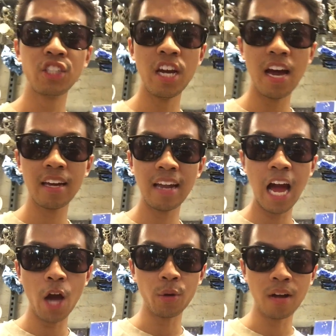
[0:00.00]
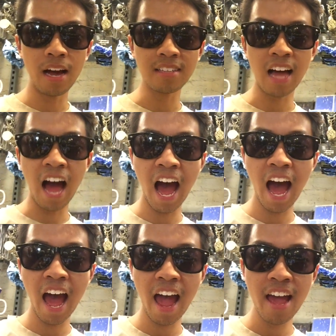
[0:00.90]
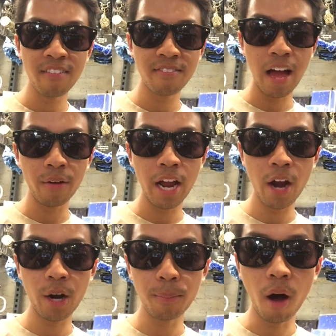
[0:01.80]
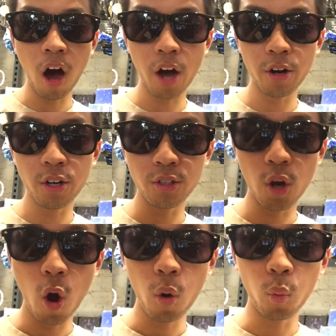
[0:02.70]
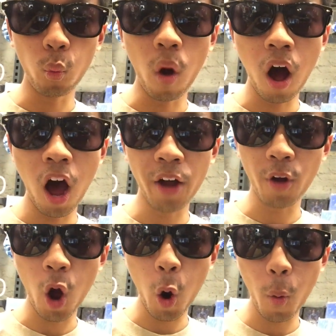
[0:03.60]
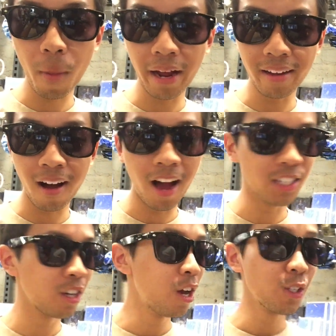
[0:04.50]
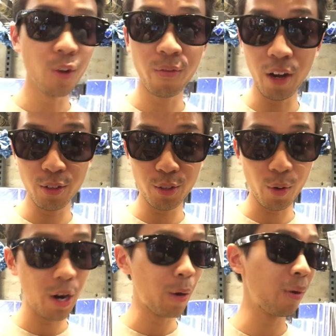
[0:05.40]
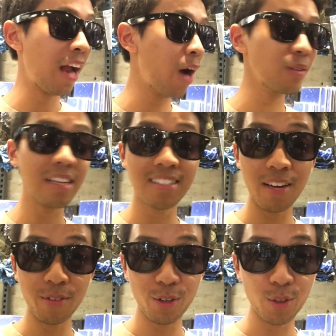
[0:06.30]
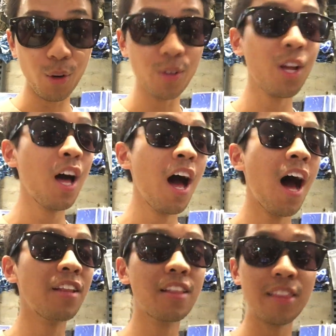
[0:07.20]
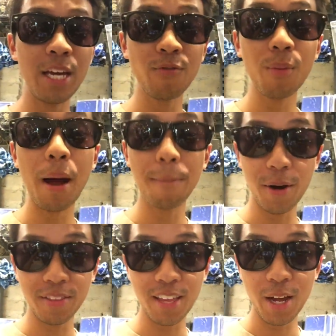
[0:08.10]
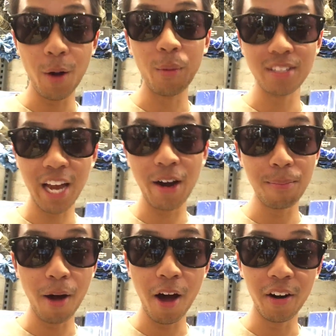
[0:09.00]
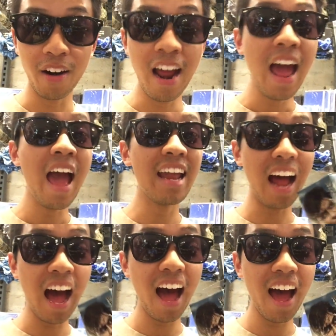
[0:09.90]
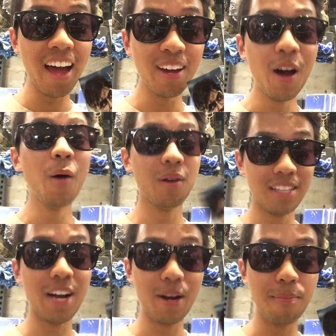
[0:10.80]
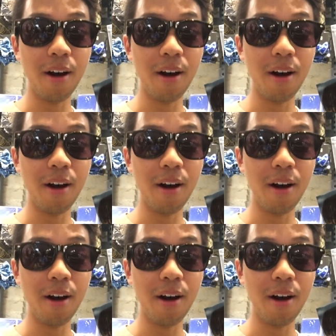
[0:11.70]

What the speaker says: Check it out, you guys. I found Harry Potter's wand. Oh my gosh. So fun story, when I was like 7 years old, the theme for my birthday was Harry Potter, and I was Harry